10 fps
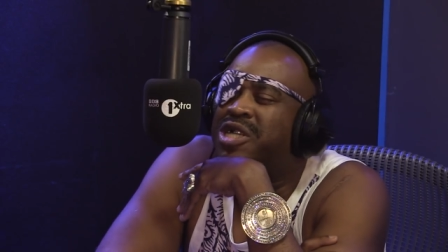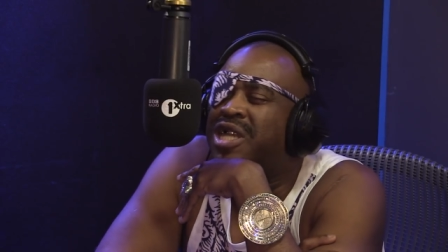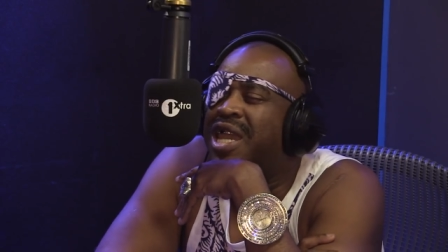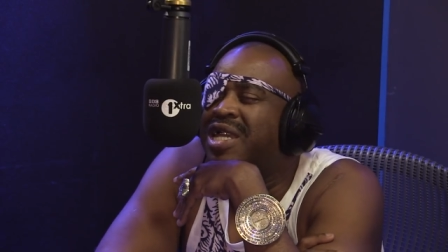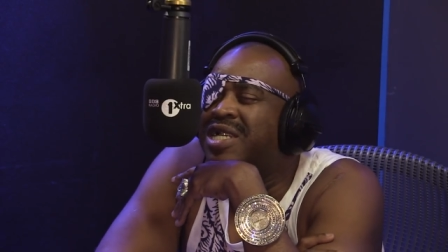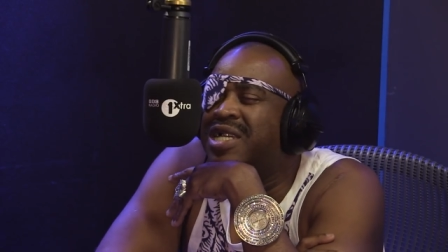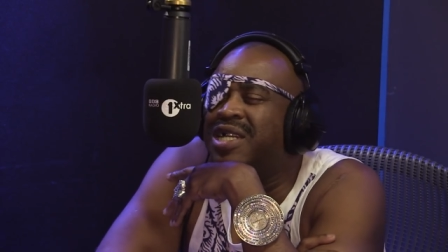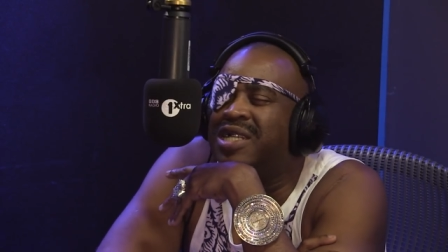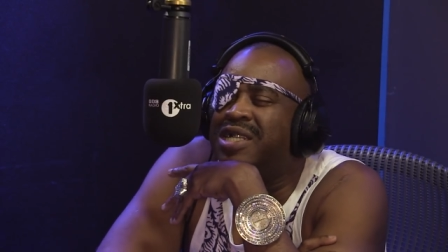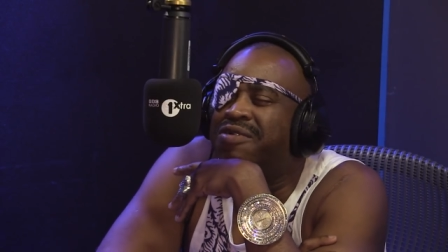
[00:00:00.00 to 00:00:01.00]

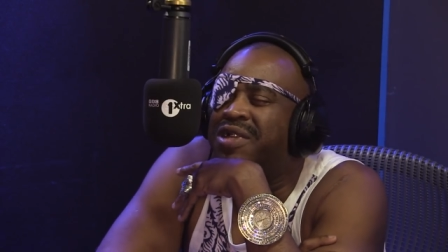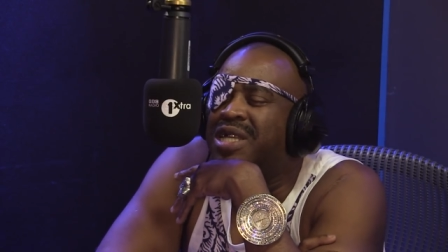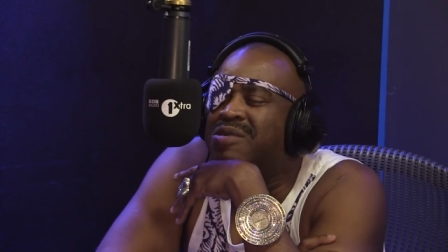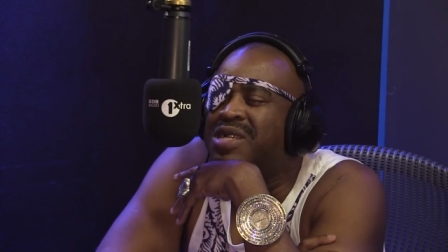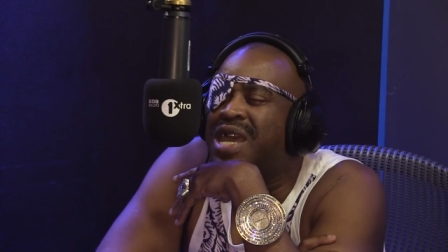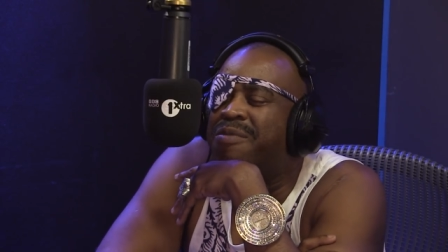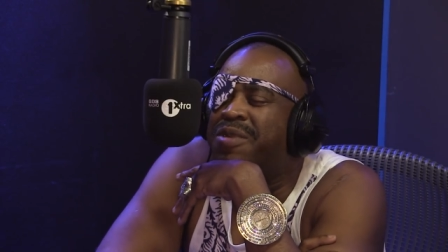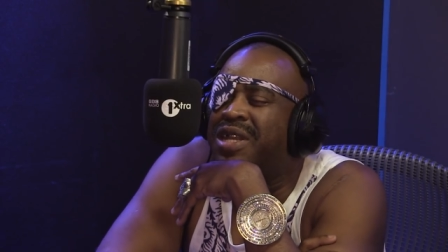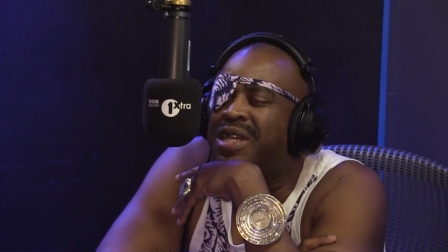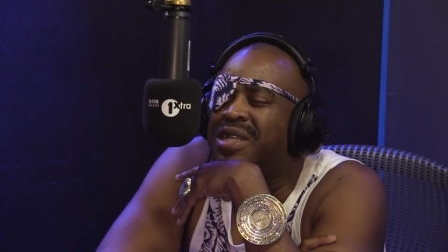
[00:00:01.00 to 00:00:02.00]
changing and different things was
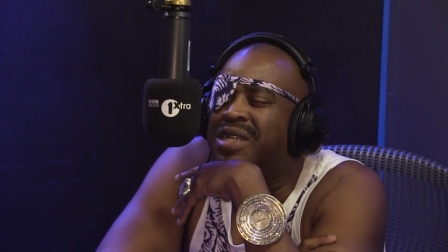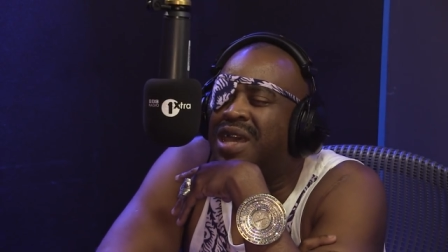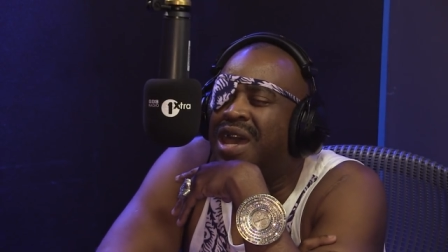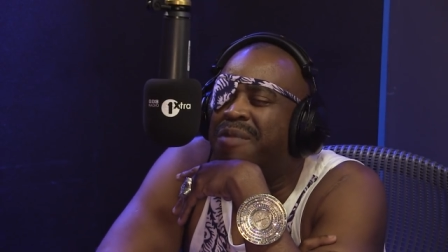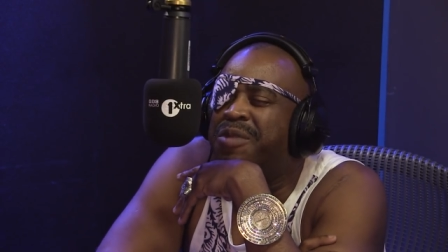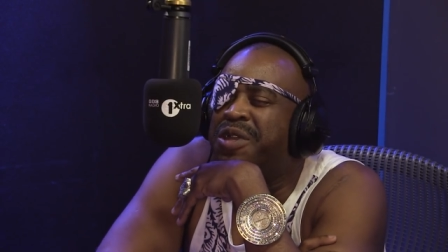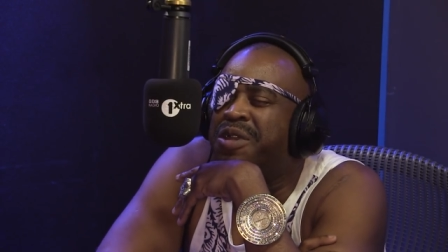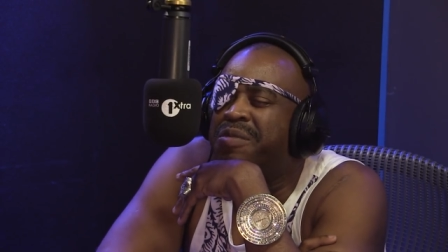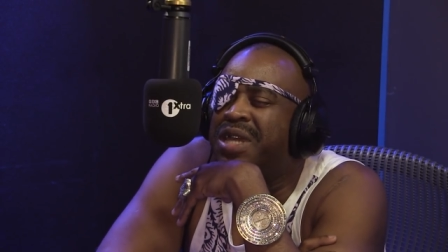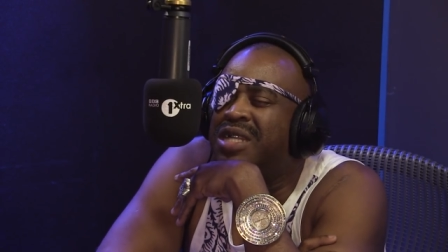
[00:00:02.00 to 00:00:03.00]
happening at the time. You know
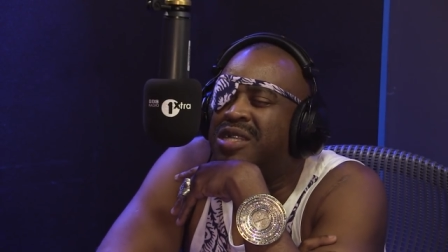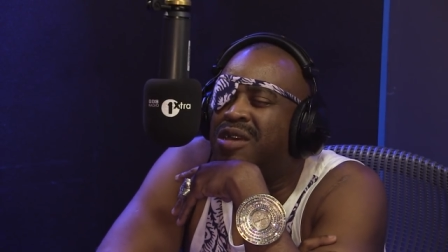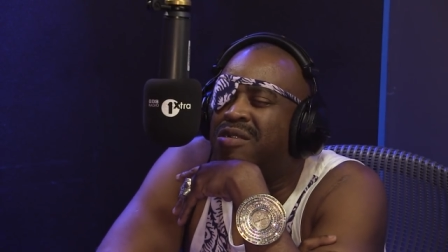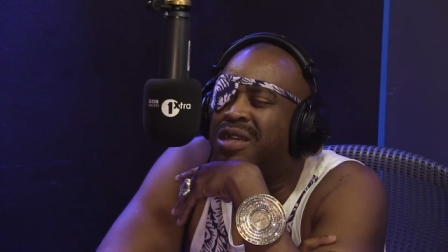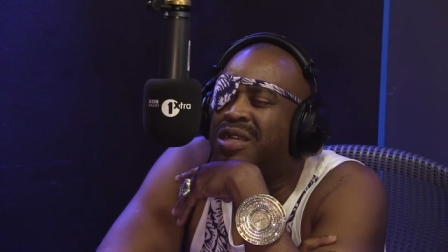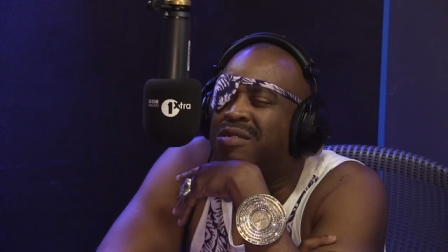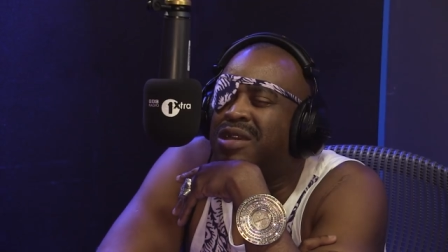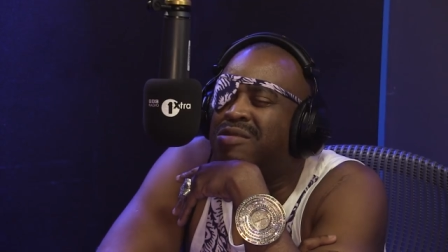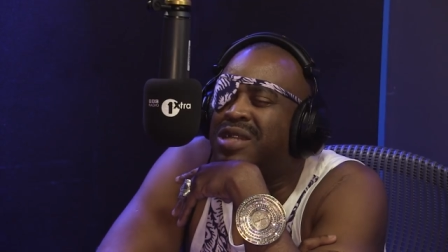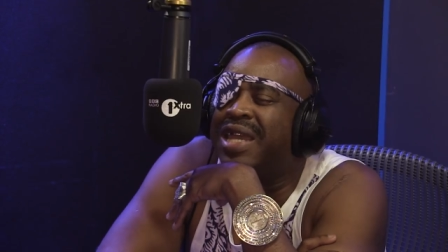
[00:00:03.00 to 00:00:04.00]
what I mean? So you,
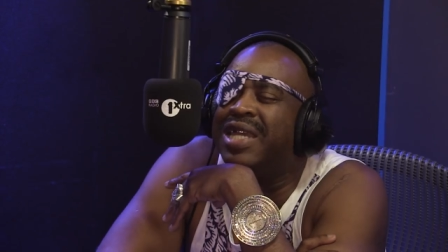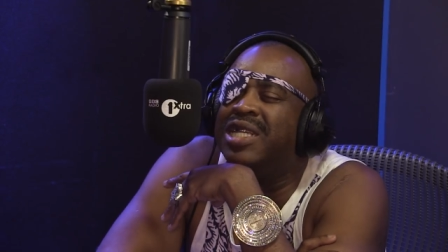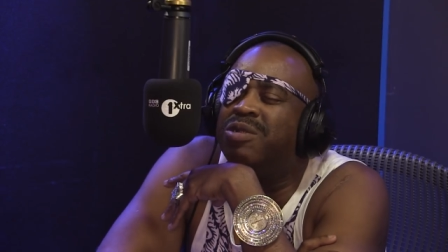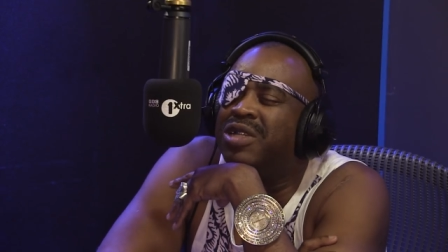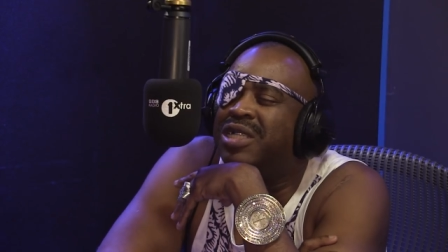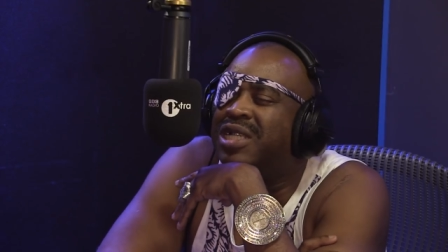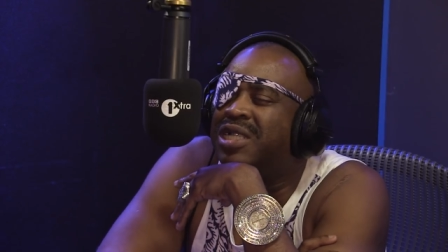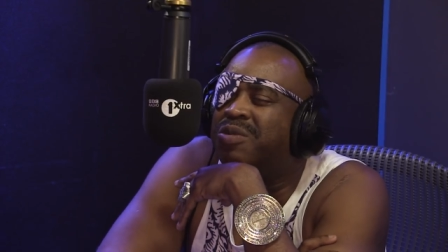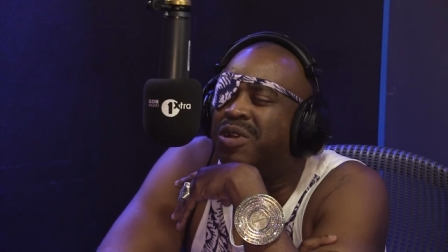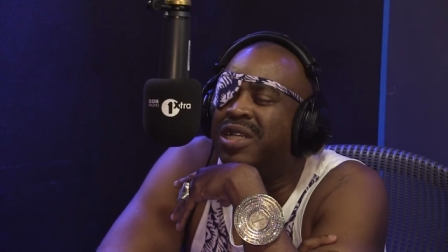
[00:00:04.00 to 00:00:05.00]
it was like each one
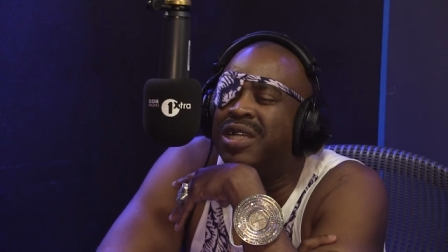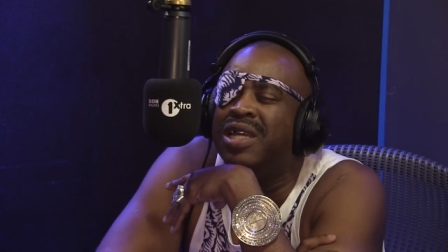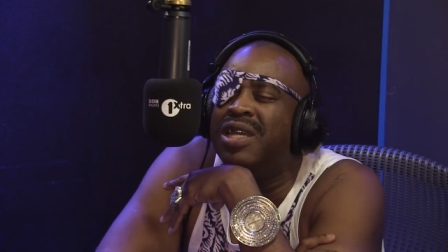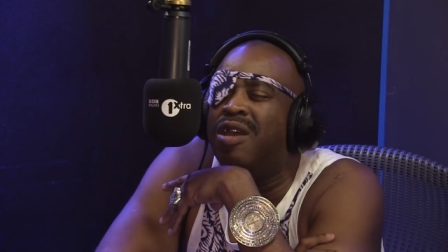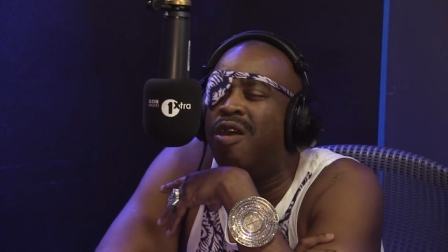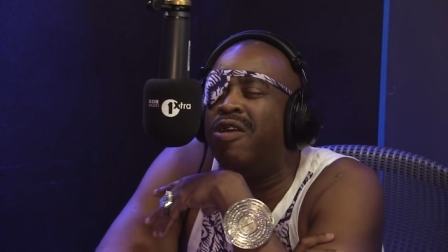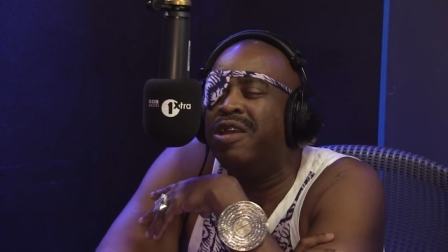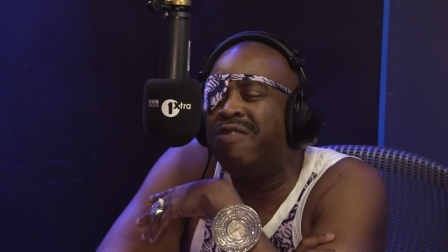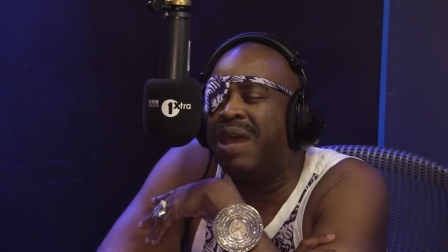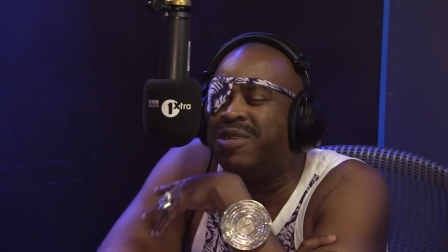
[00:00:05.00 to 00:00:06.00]
teach one on
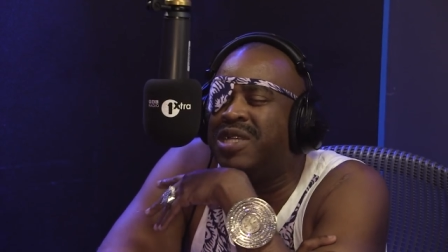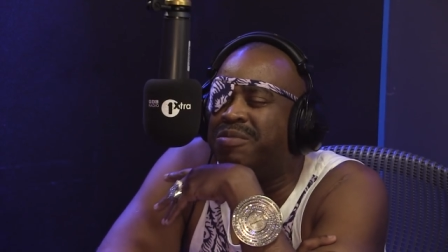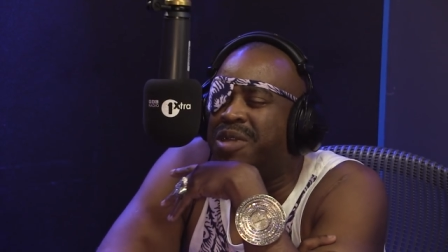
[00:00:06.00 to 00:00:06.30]
the rap tip.